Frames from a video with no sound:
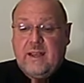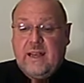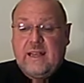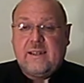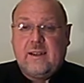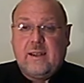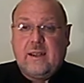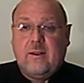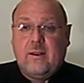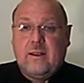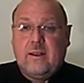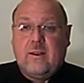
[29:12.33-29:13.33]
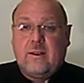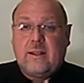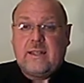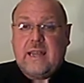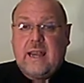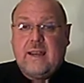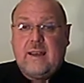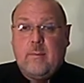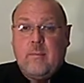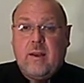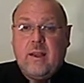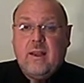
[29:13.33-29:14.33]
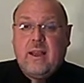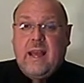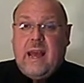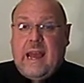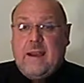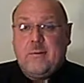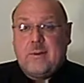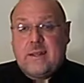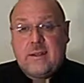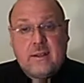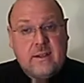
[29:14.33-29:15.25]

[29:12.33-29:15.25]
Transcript: It's like God, uh, God has taken him out,